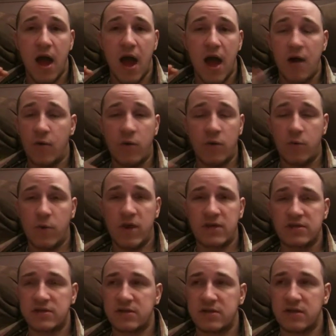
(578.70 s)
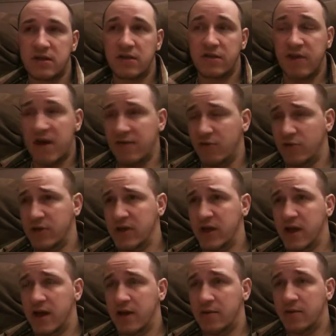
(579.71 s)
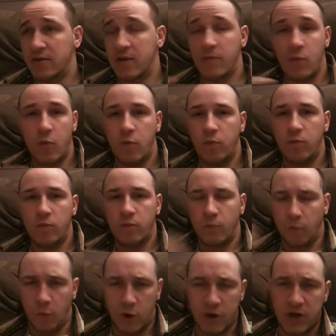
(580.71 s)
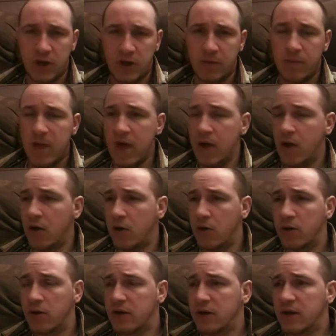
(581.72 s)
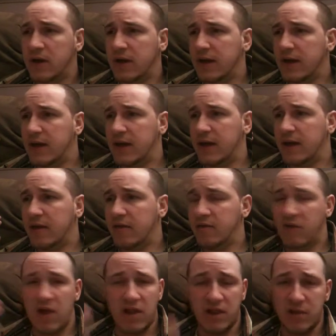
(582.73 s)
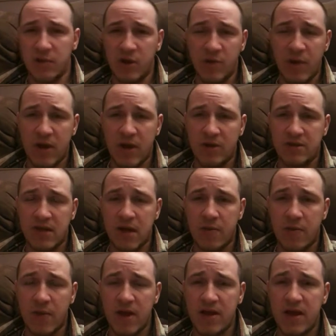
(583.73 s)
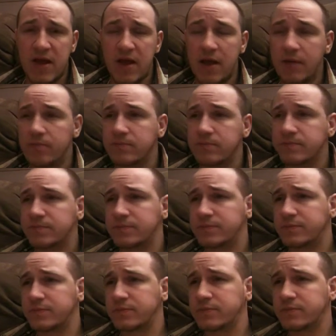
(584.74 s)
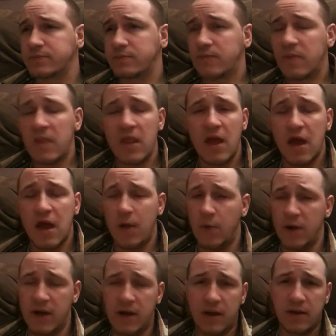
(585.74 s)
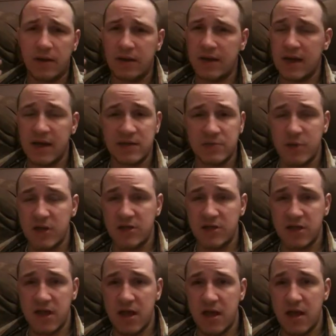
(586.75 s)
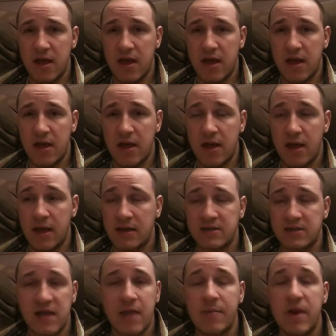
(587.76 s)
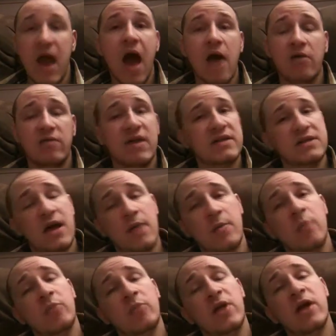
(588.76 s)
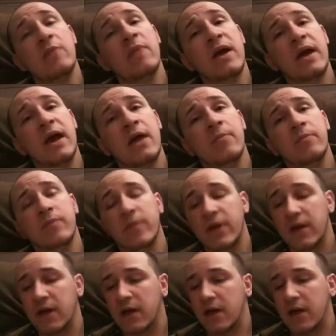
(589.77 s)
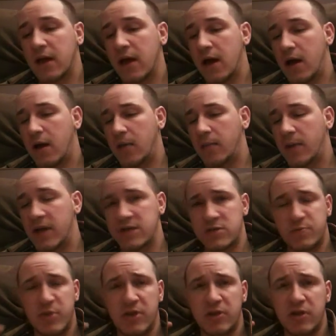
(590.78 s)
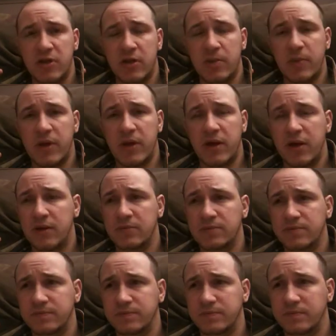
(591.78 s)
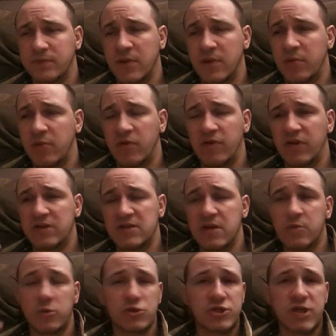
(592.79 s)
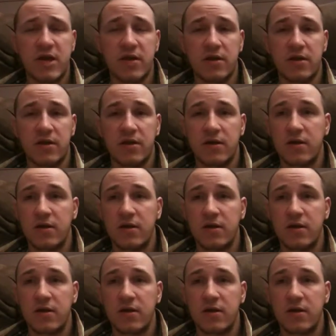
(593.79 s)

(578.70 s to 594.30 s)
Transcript: I don't want to waste. If I'm a working male, I've got a limited amount of time in my day. I want to get as much excitement out of that time I'm playing my game. I just picked up a perfect example, Shank.